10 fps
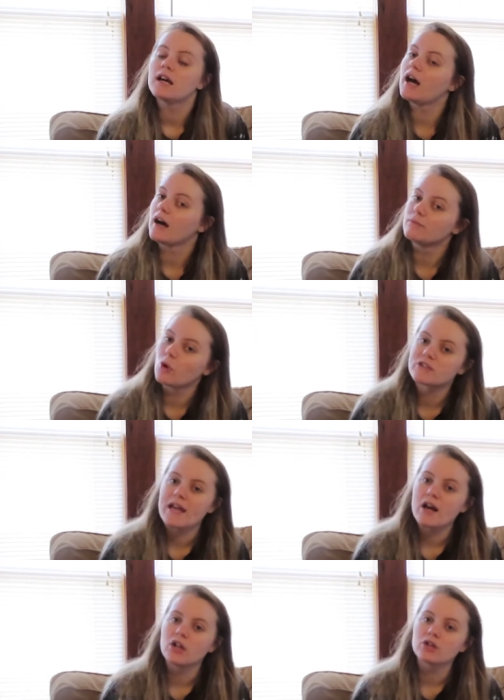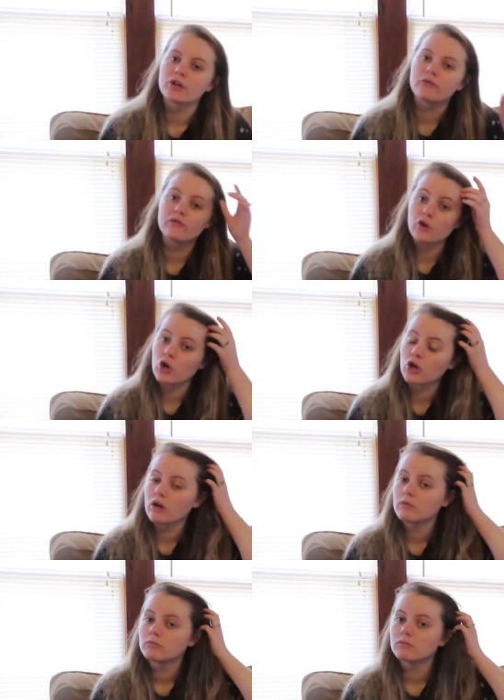uh, multicolor
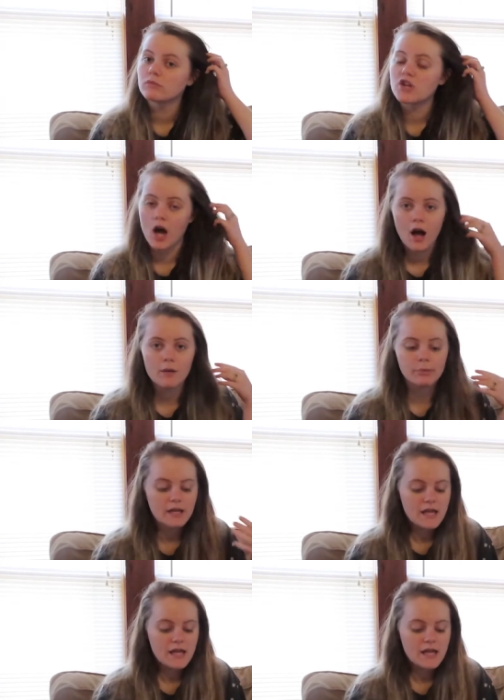fur top